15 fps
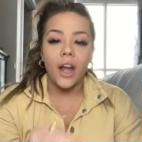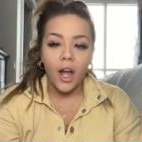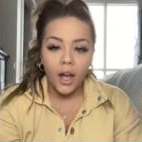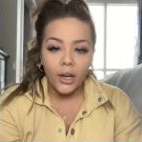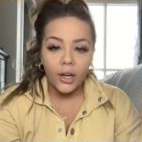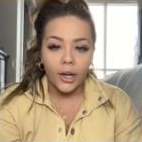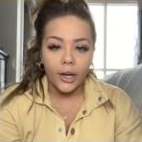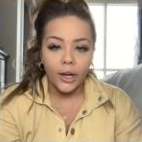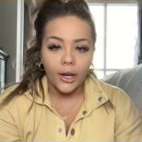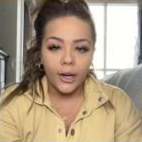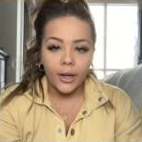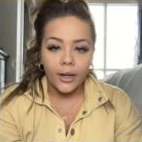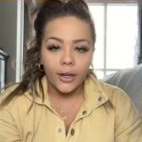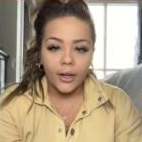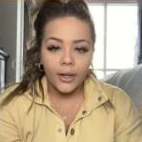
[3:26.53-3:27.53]

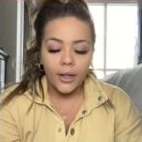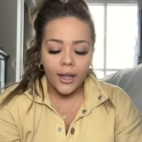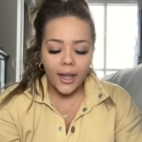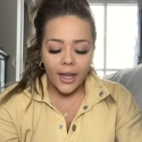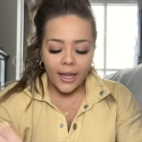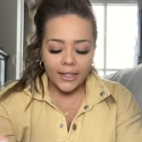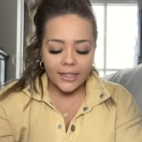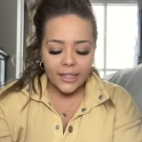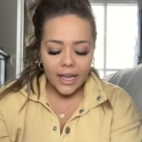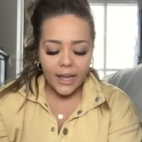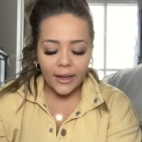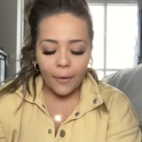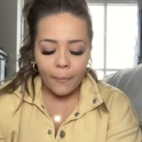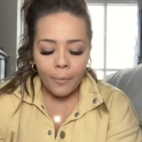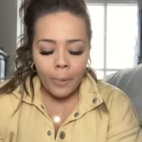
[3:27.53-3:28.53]
hunger. It's
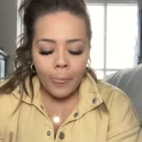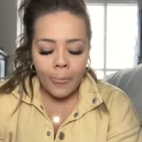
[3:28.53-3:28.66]
like,